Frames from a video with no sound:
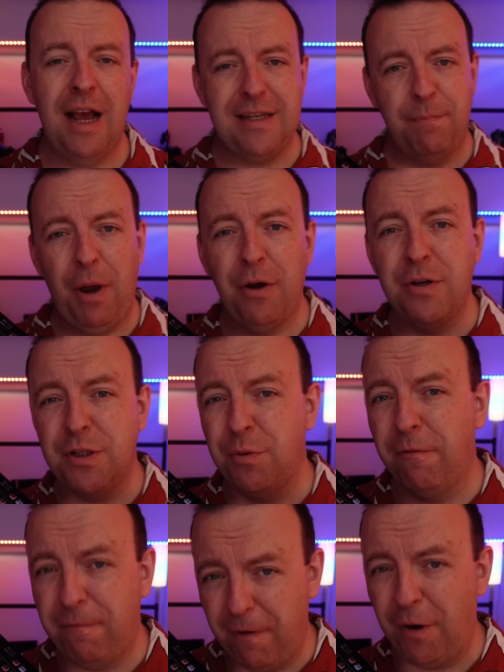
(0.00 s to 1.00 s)
as opposed to
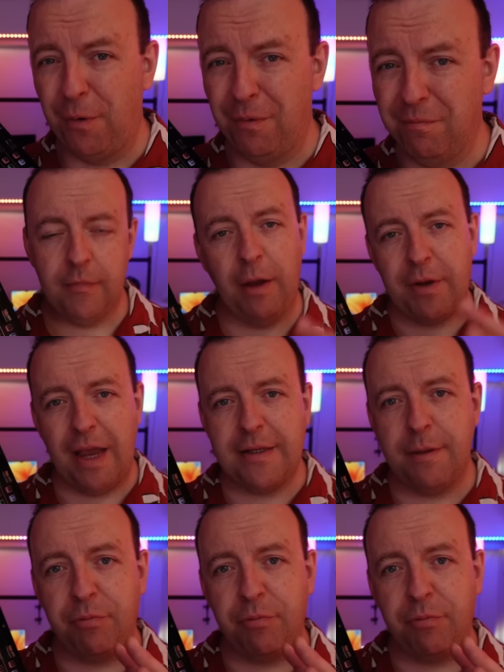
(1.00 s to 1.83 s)
a phone. Now, yes,